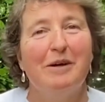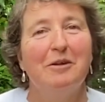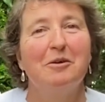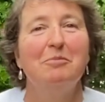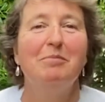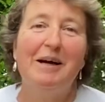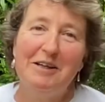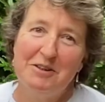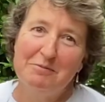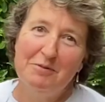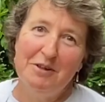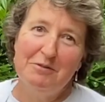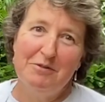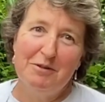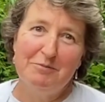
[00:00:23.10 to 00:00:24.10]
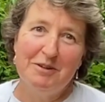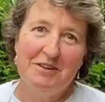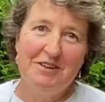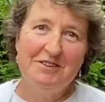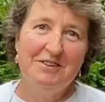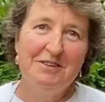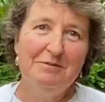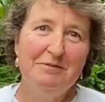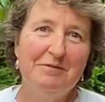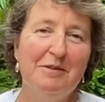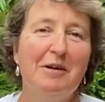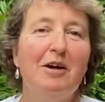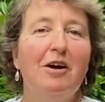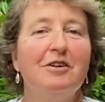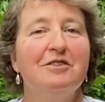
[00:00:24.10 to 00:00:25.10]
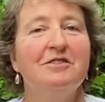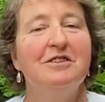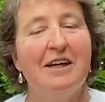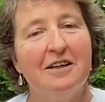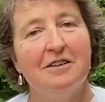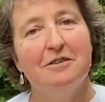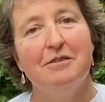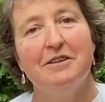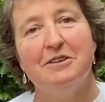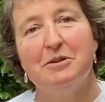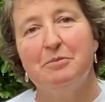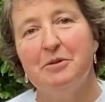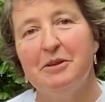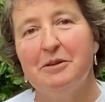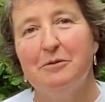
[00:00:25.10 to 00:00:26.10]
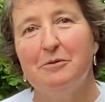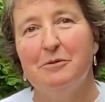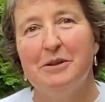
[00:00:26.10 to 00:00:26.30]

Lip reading: Welcome back to my Roman kitchen. For our second recipe,